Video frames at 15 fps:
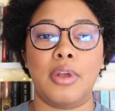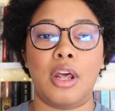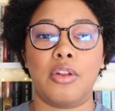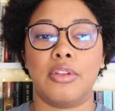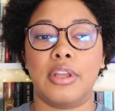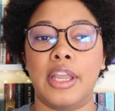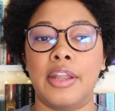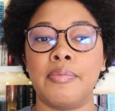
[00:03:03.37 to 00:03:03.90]
Not
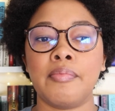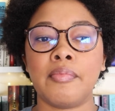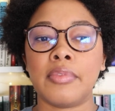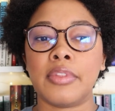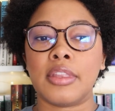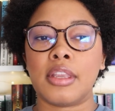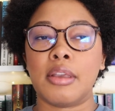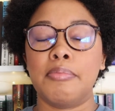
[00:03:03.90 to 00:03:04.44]
only
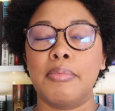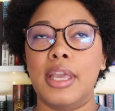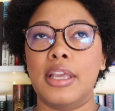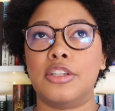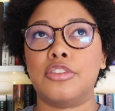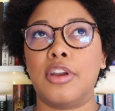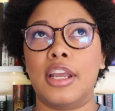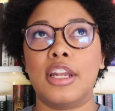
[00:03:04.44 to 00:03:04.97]

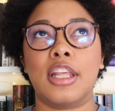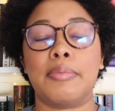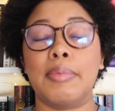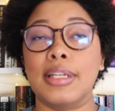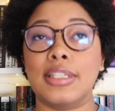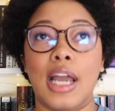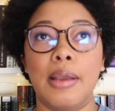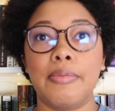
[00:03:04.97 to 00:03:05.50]
trying to like
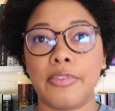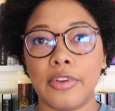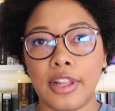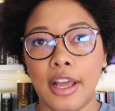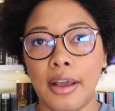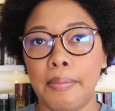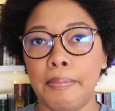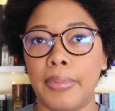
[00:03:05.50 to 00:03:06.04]
make time for
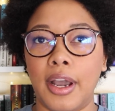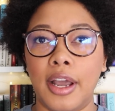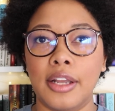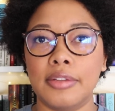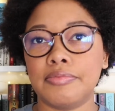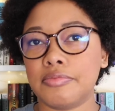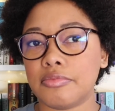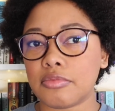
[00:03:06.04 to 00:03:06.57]
them,
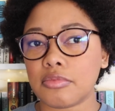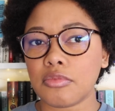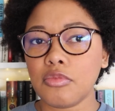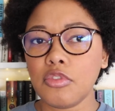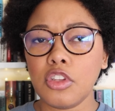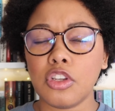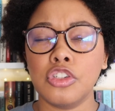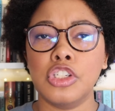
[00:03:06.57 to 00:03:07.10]
but
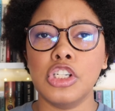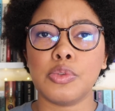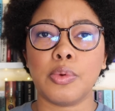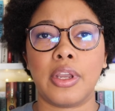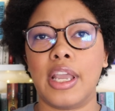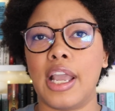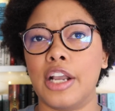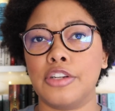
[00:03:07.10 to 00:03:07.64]
she's
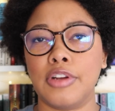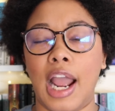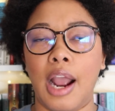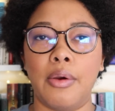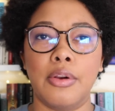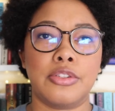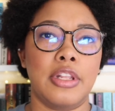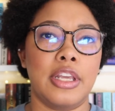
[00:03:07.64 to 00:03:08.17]
working extra
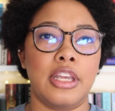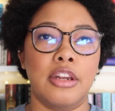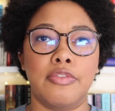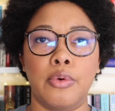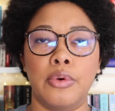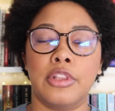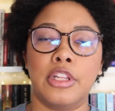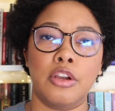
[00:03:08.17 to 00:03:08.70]
hours so they can
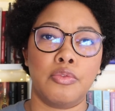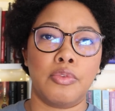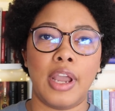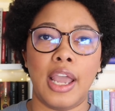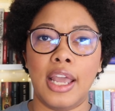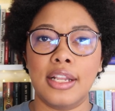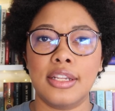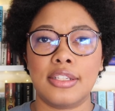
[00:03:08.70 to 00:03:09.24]
afford their
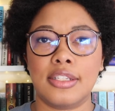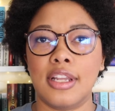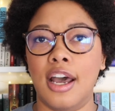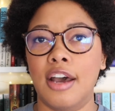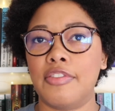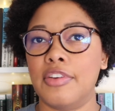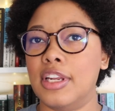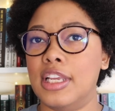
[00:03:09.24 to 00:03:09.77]
rent and
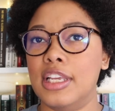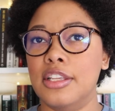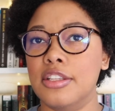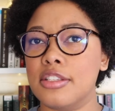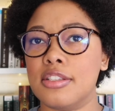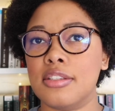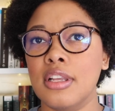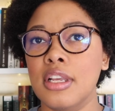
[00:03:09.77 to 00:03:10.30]
stuff, and
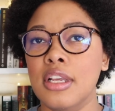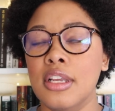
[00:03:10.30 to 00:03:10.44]
he's